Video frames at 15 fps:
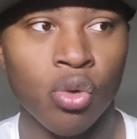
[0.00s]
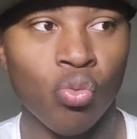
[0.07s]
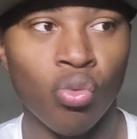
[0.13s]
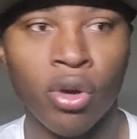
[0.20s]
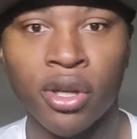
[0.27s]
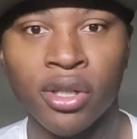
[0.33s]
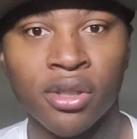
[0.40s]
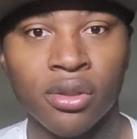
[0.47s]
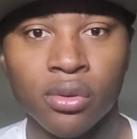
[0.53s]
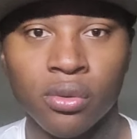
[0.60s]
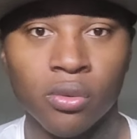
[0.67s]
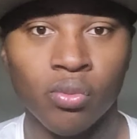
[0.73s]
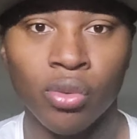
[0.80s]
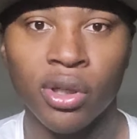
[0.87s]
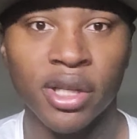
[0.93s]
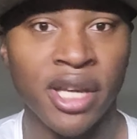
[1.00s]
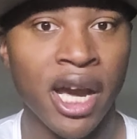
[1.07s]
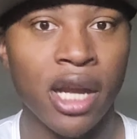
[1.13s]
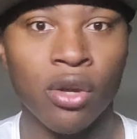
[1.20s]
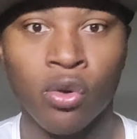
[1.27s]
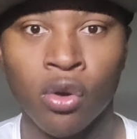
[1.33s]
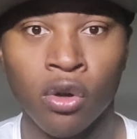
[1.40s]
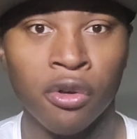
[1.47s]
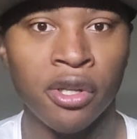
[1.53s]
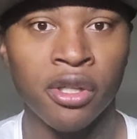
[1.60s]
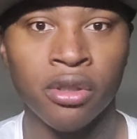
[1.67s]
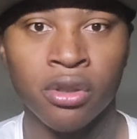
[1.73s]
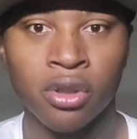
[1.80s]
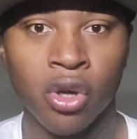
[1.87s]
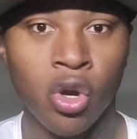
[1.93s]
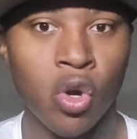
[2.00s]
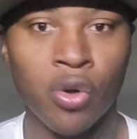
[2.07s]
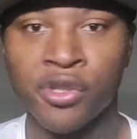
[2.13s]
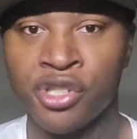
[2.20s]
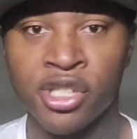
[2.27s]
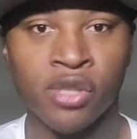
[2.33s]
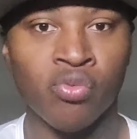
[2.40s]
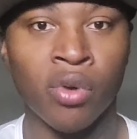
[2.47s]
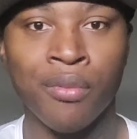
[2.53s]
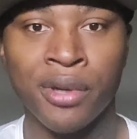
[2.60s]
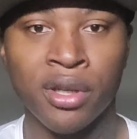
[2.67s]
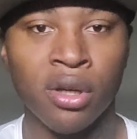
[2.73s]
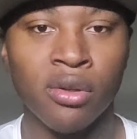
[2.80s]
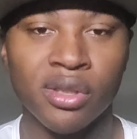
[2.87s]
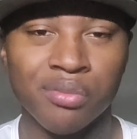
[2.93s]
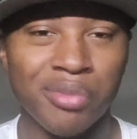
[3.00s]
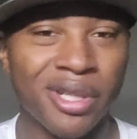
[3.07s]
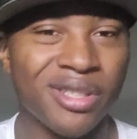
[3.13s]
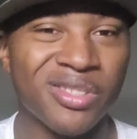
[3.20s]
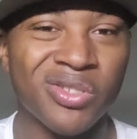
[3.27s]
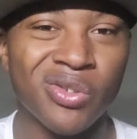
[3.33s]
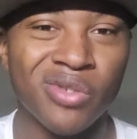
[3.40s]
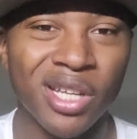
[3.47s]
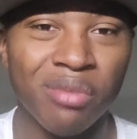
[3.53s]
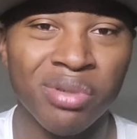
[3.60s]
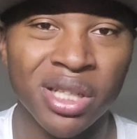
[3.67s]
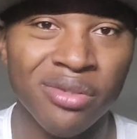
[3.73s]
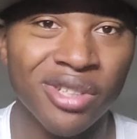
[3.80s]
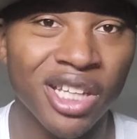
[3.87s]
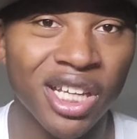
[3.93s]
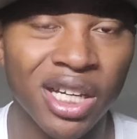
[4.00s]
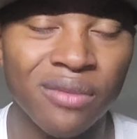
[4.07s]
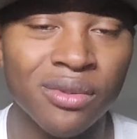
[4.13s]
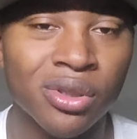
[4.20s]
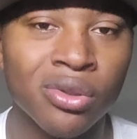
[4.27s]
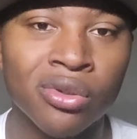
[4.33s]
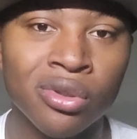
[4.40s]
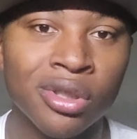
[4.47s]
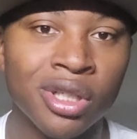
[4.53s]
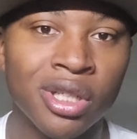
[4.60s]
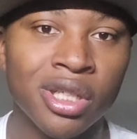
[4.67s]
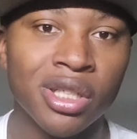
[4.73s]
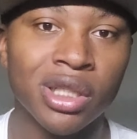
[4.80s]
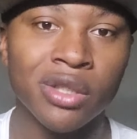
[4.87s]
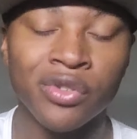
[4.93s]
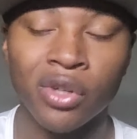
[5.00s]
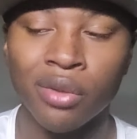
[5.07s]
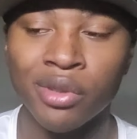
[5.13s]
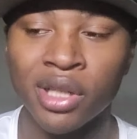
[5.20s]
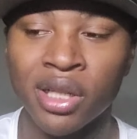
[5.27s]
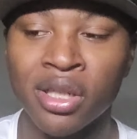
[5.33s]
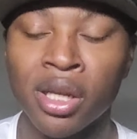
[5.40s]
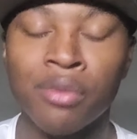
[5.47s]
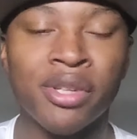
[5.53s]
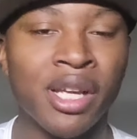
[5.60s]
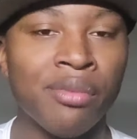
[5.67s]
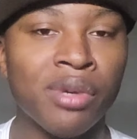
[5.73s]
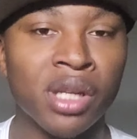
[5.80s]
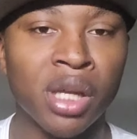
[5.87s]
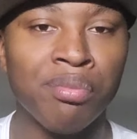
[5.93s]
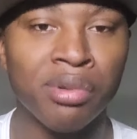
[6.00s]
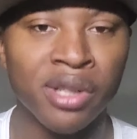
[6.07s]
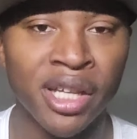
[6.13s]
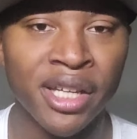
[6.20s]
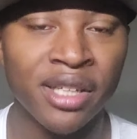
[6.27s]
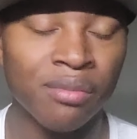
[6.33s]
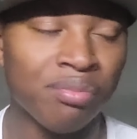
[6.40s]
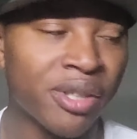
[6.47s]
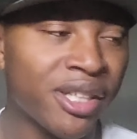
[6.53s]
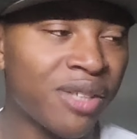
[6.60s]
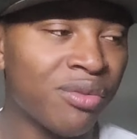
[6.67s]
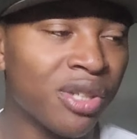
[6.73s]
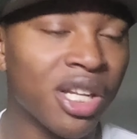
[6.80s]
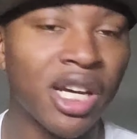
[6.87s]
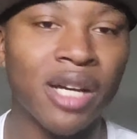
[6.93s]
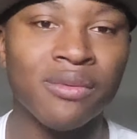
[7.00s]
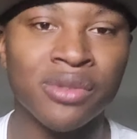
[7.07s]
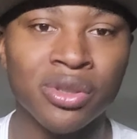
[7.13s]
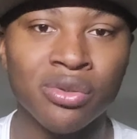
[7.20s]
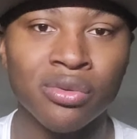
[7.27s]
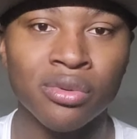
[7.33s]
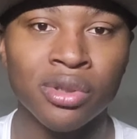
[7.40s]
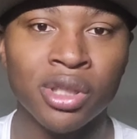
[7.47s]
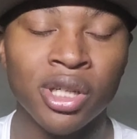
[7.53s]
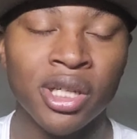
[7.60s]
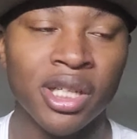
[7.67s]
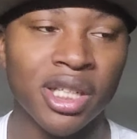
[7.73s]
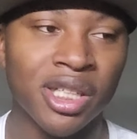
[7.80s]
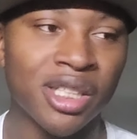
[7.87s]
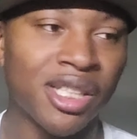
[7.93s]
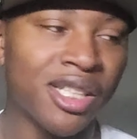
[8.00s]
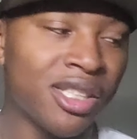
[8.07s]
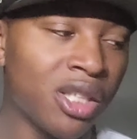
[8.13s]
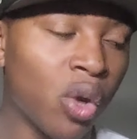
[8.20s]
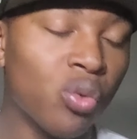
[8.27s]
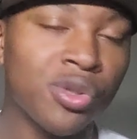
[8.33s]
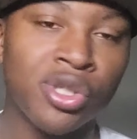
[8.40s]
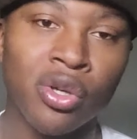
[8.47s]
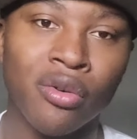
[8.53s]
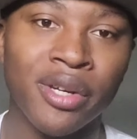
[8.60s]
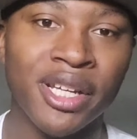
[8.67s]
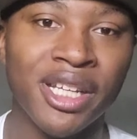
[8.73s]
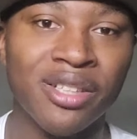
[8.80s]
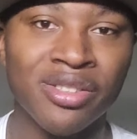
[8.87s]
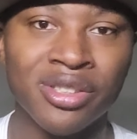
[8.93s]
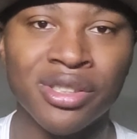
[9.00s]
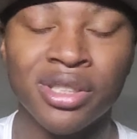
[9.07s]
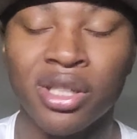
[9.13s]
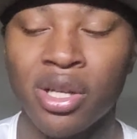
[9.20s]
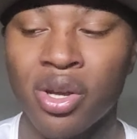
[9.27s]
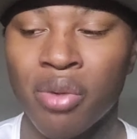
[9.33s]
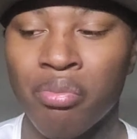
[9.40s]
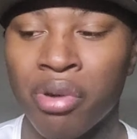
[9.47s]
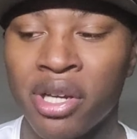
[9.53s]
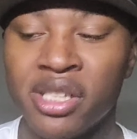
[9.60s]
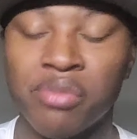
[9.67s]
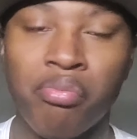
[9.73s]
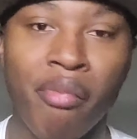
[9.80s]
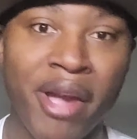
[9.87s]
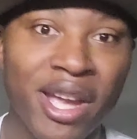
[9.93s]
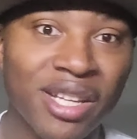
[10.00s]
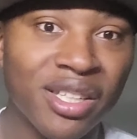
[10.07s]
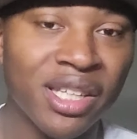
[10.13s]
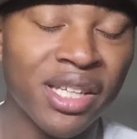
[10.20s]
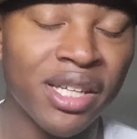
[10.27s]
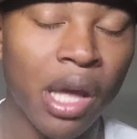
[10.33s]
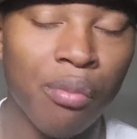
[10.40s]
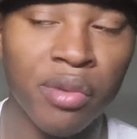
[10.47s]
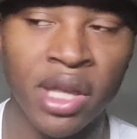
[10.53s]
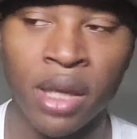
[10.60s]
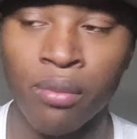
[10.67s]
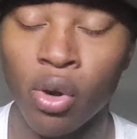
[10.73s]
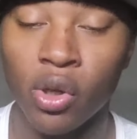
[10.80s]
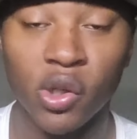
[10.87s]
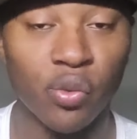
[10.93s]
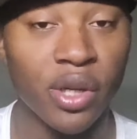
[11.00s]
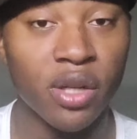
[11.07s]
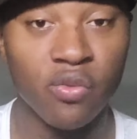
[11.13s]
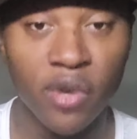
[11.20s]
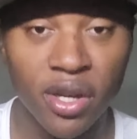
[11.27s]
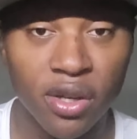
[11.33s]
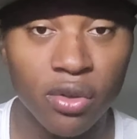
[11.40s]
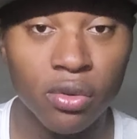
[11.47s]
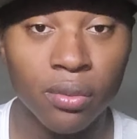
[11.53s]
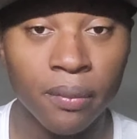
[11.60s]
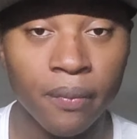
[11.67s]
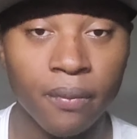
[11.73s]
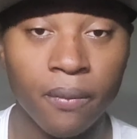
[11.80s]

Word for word: one, one category or oh, just women. No, men too. They play with love too. You feel me? They, manipulate and play with love too, and and don't show it either. But mainly, I'm gonna keep it all the way real.